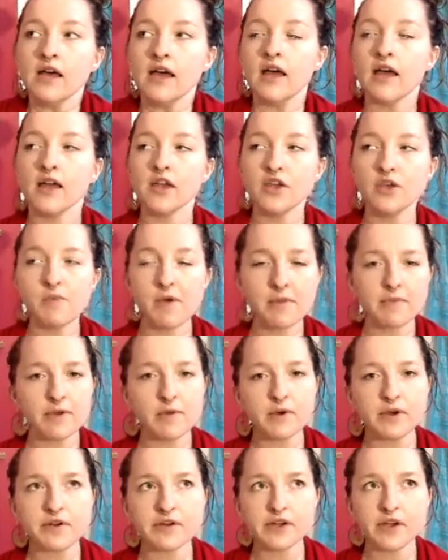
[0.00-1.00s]
you might be
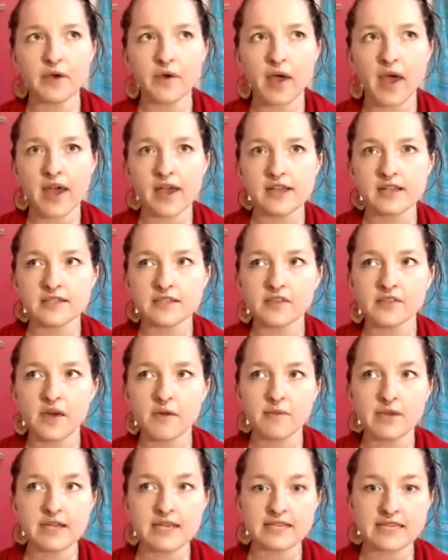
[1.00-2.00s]
wondering, okay, so
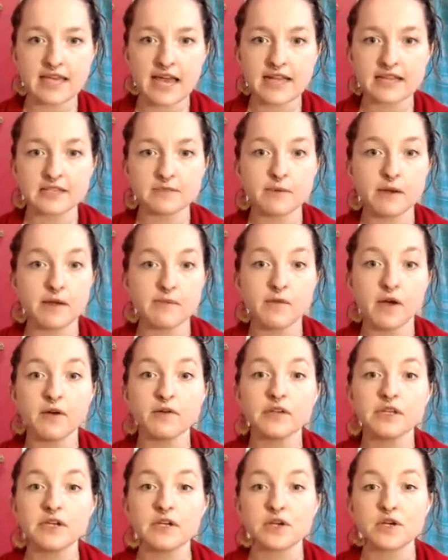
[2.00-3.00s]
that makes sense, but I'm not
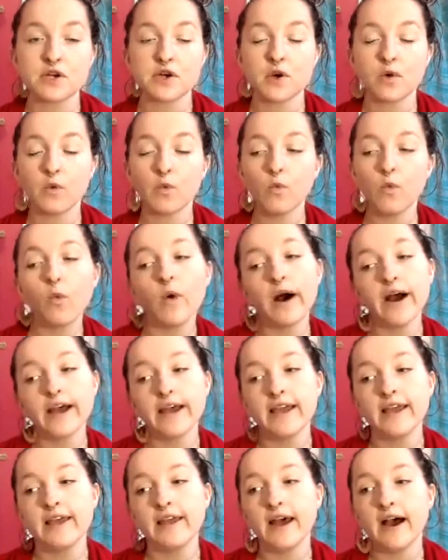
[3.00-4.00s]
really sure
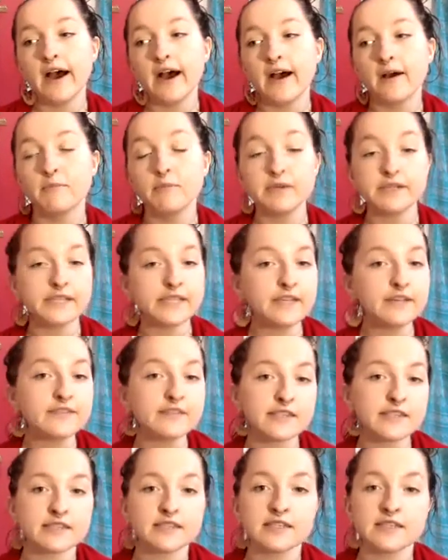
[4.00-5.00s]
what belief
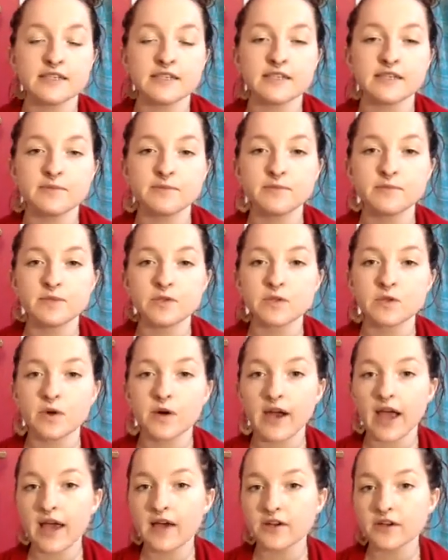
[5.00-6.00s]
systems
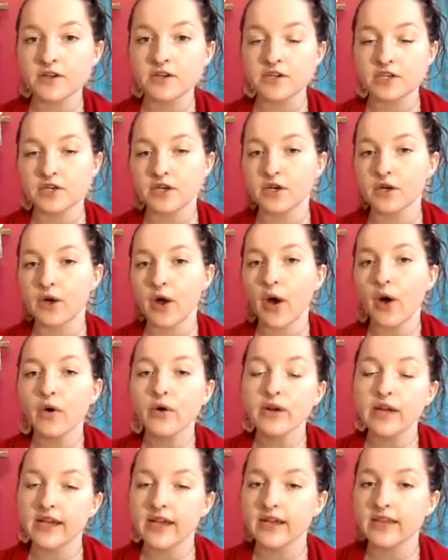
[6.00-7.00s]
or energy or
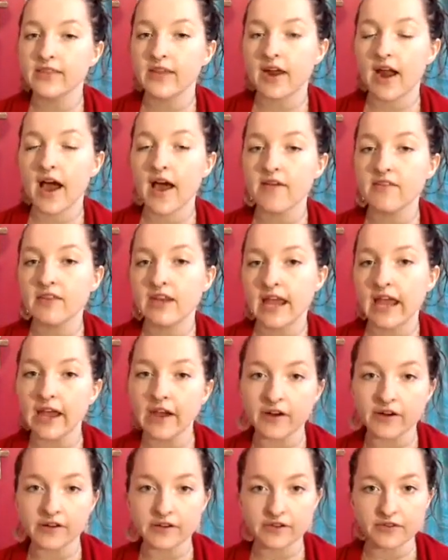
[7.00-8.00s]
coding that I've
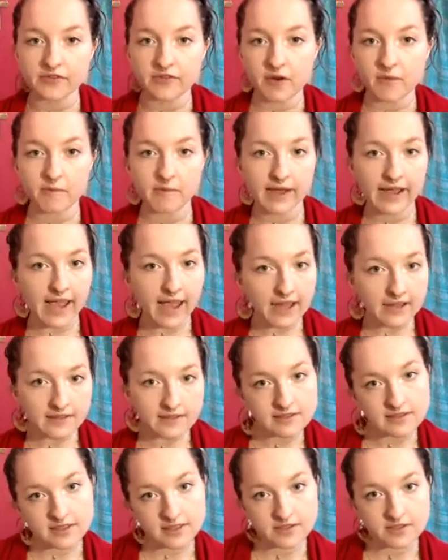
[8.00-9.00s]
inherited from my
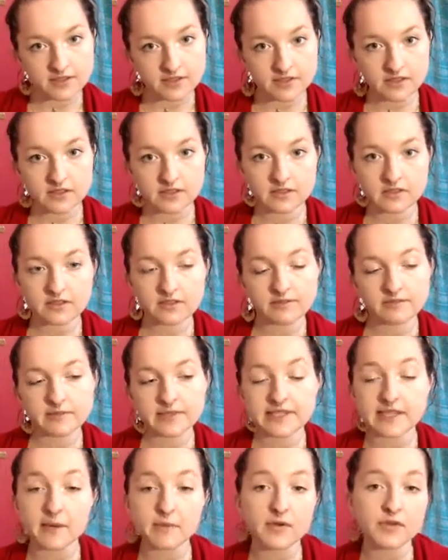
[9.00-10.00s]
ancestors.
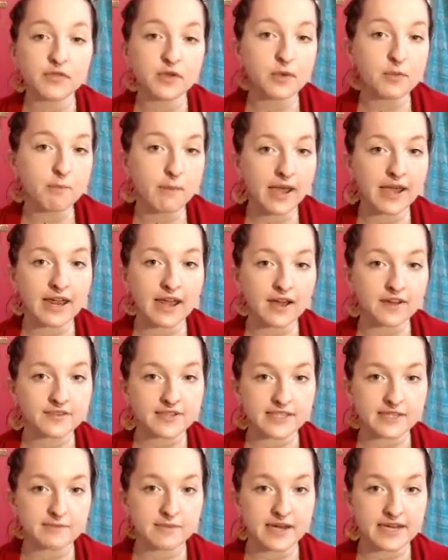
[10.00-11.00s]
Some of you might have
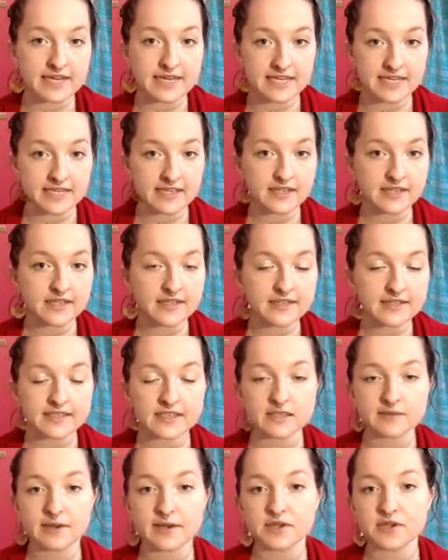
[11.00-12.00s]
some ideas,
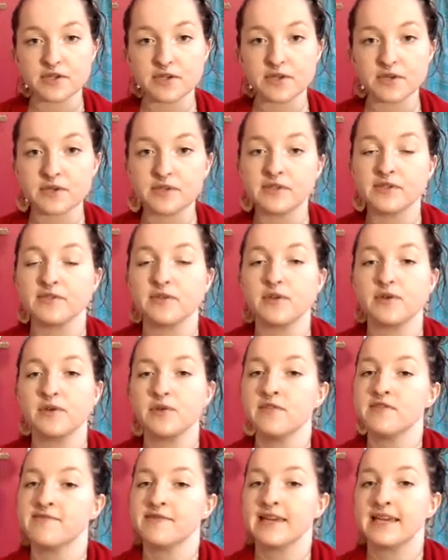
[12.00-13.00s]
especially those of you
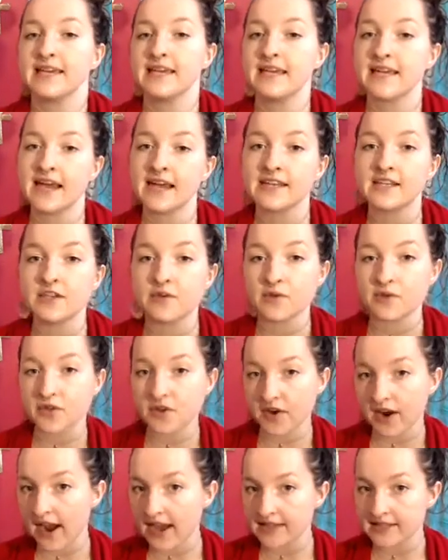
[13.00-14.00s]
who have been connecting with
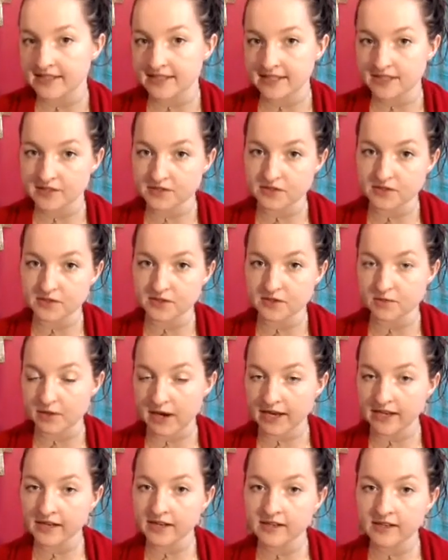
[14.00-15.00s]
your ancestors
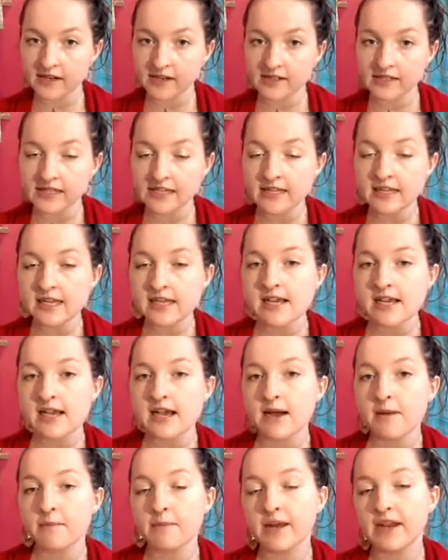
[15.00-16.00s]
regularly.
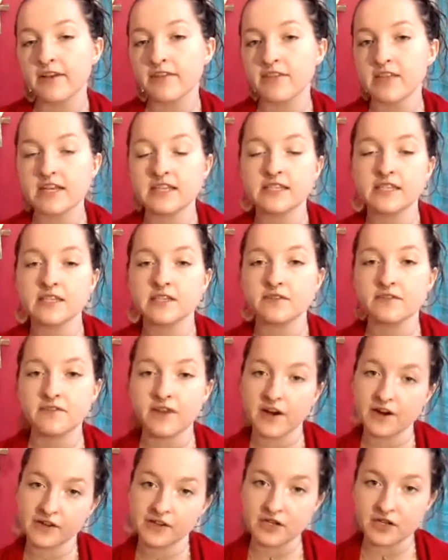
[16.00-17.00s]
But if this is a
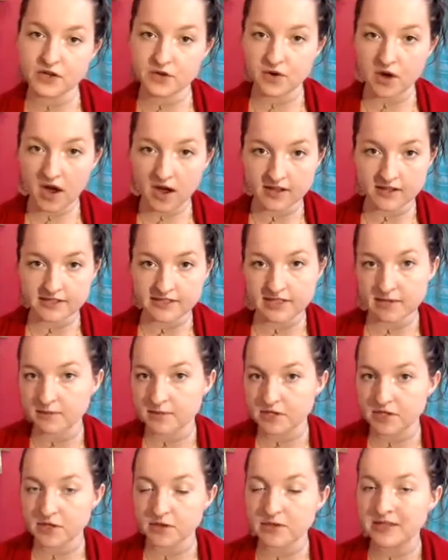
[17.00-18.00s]
fairly new
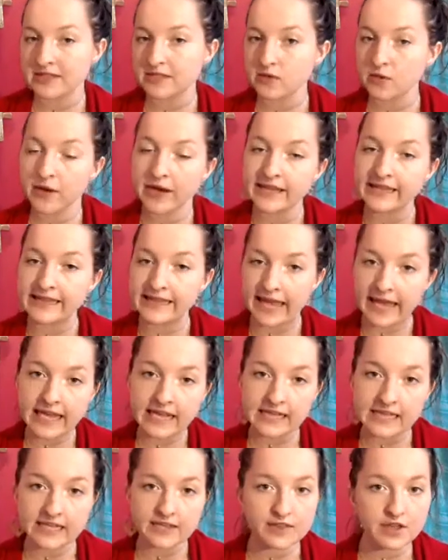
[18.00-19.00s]
concept to you, it's quite
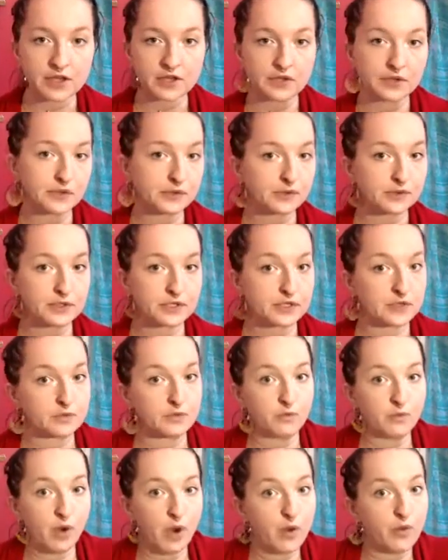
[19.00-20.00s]
likely that you'll just
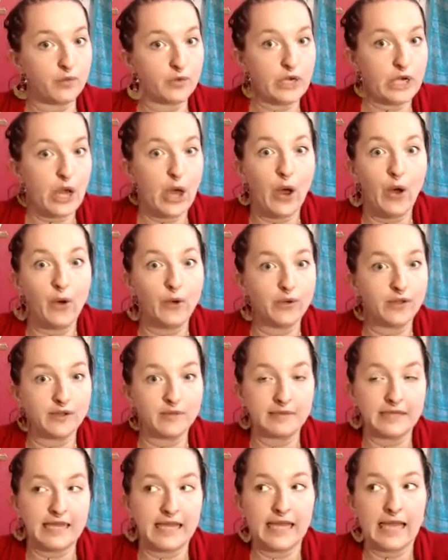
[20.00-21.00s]
won't know. You'll
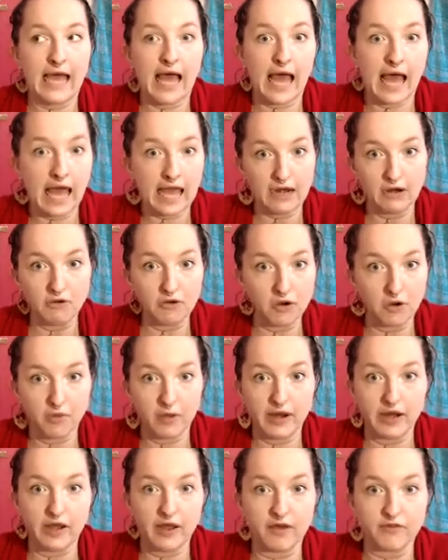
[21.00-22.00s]
be like, I don't know
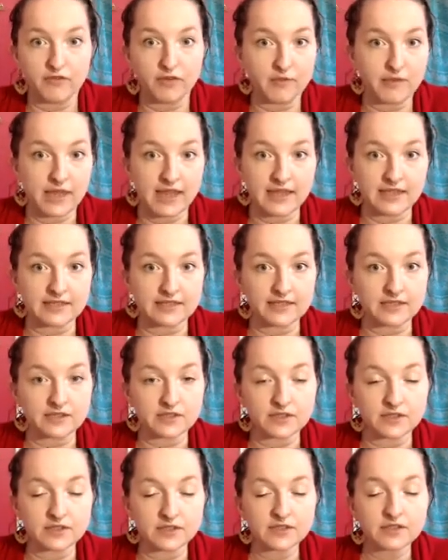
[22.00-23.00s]
what I got from my
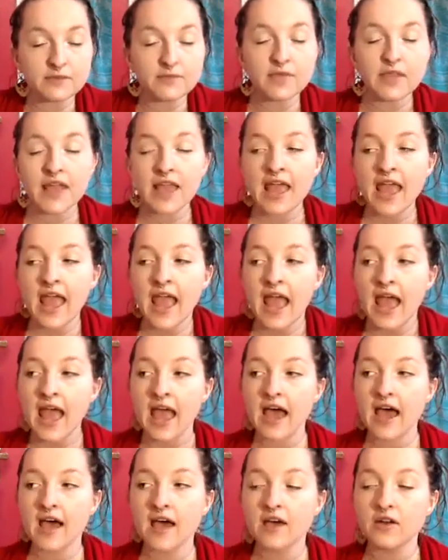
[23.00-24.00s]
ancestors.
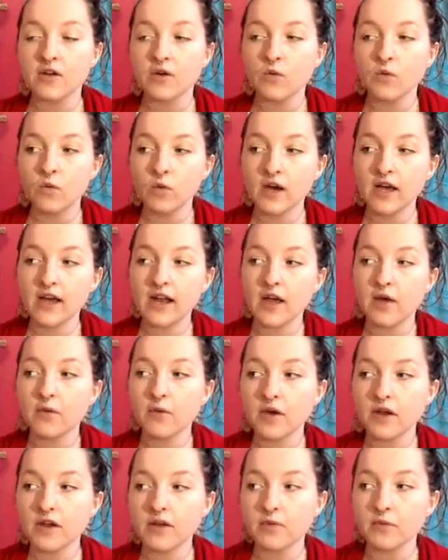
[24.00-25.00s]
And what I
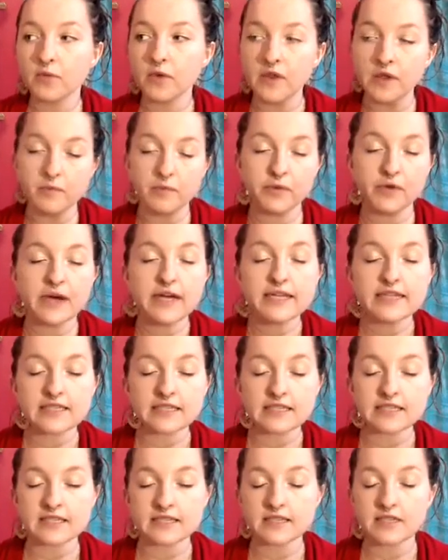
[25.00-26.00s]
want to really
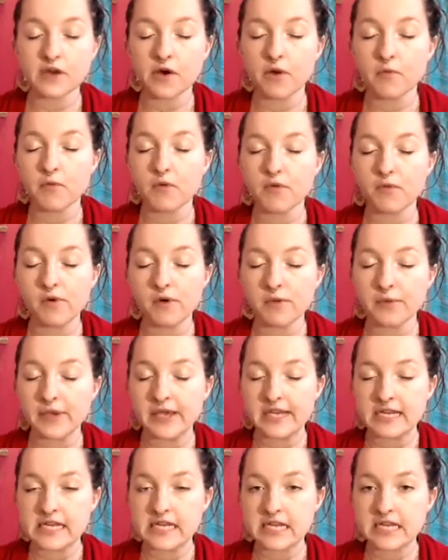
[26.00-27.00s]
presence, though, before we
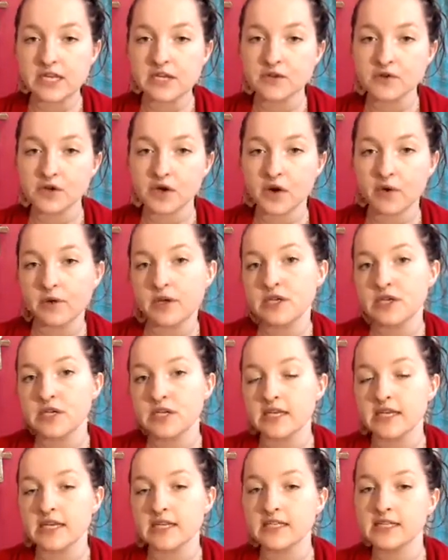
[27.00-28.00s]
continue to go into
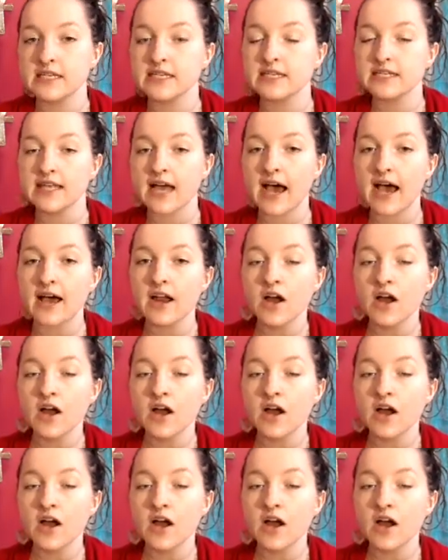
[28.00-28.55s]
this, is that